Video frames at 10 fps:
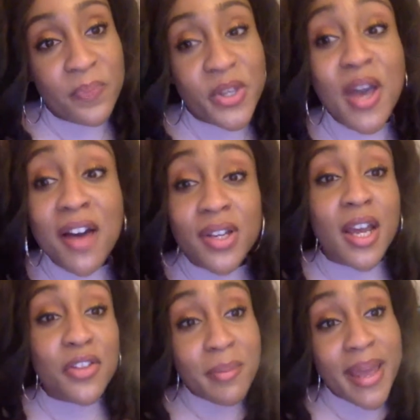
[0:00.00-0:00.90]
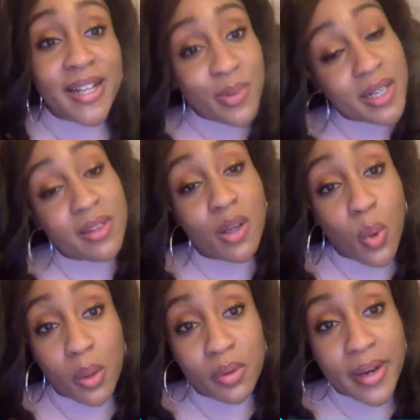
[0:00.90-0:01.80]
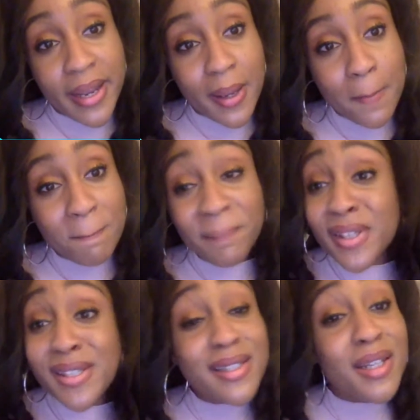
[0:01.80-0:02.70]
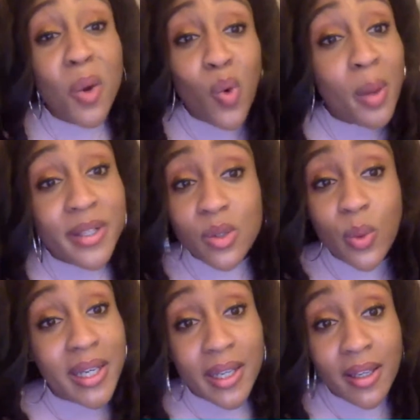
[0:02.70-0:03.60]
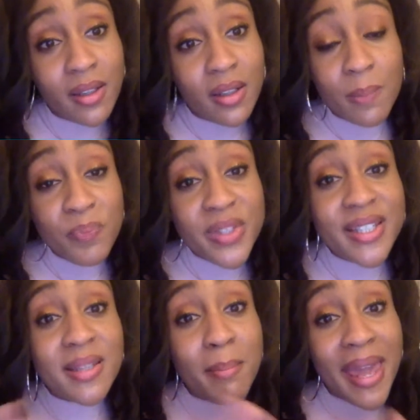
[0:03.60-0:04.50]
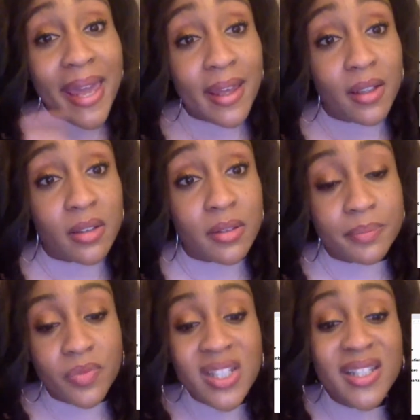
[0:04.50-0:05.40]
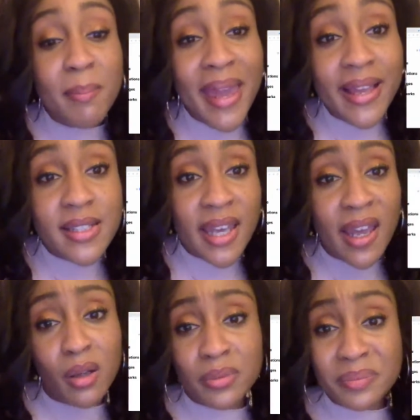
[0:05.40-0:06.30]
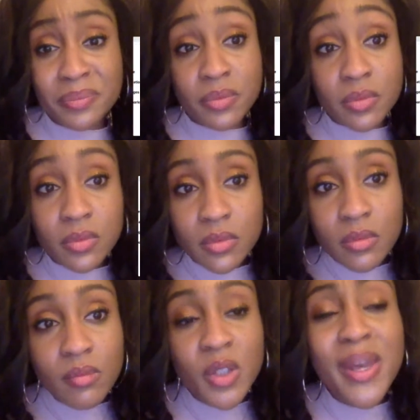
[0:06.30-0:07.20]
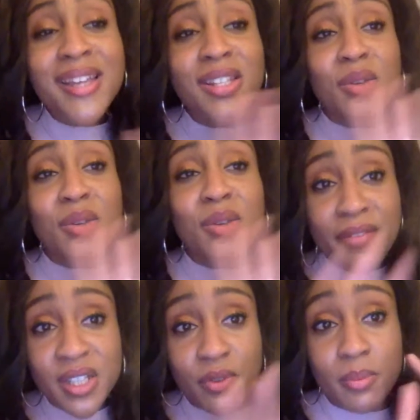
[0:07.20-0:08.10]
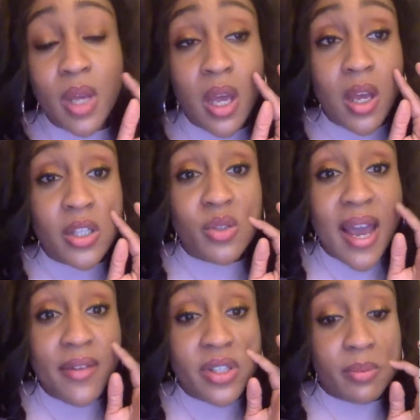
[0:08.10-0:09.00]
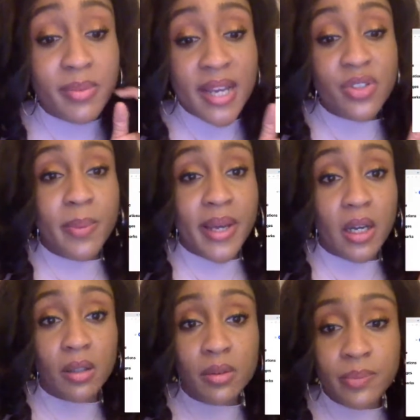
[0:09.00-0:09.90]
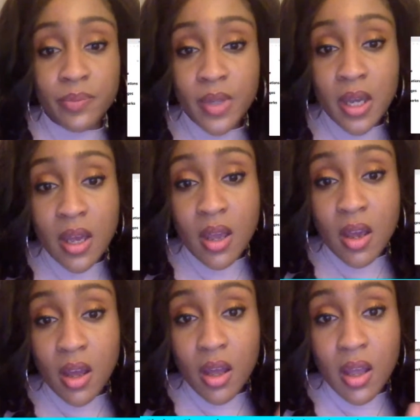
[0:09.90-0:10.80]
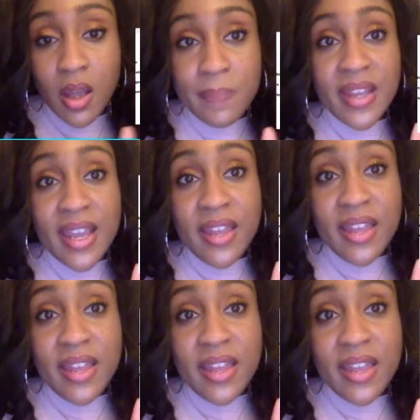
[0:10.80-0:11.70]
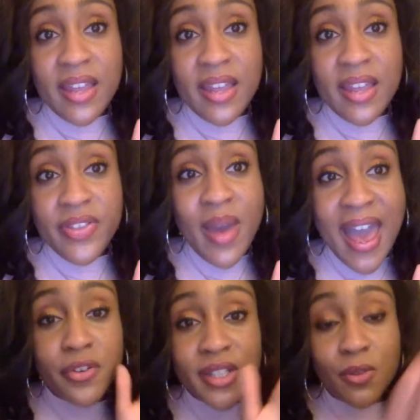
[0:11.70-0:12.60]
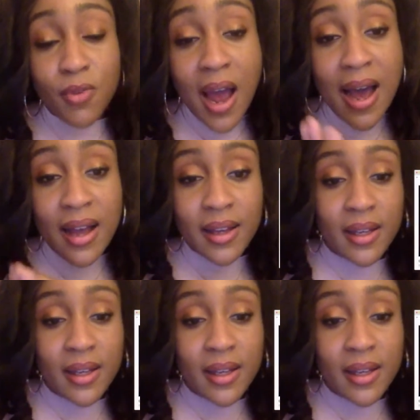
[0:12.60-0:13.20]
You have another man tweeting the quote, right? This isn't a woman tweeting it. This is a man. This is a man's account. Okay, so you have this from Dave Chappelle. And then you have Chris Rock.